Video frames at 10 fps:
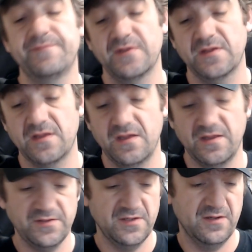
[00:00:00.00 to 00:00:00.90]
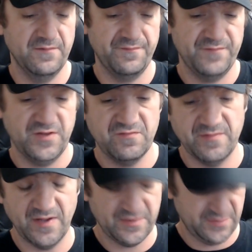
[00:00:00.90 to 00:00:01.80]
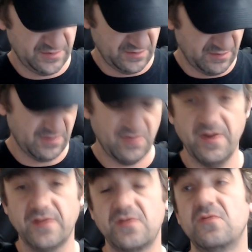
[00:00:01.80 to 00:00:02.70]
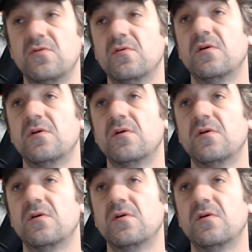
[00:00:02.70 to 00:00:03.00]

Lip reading: Because, you know, mystery boxes are hard to